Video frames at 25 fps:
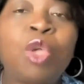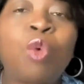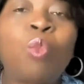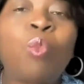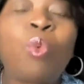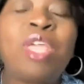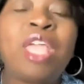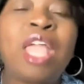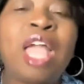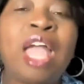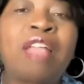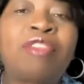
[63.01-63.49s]

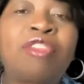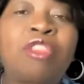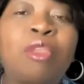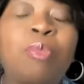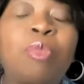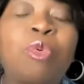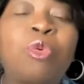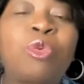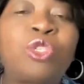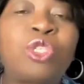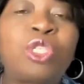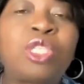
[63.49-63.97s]
We have to
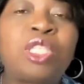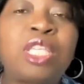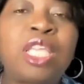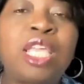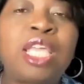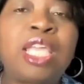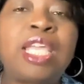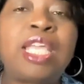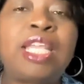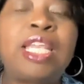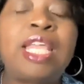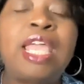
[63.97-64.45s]

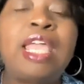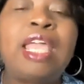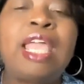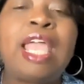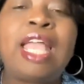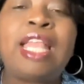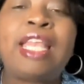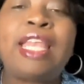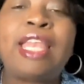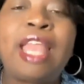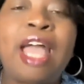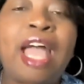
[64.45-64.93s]
proceed
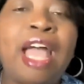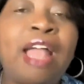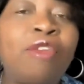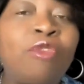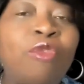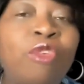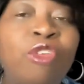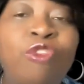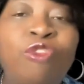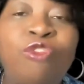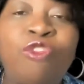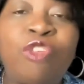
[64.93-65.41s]
and not
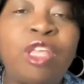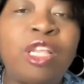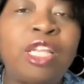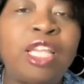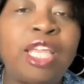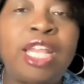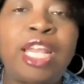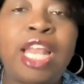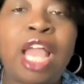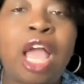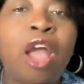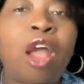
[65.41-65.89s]

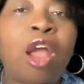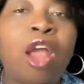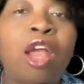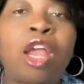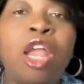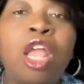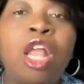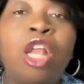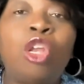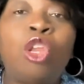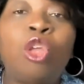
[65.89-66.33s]
revealing our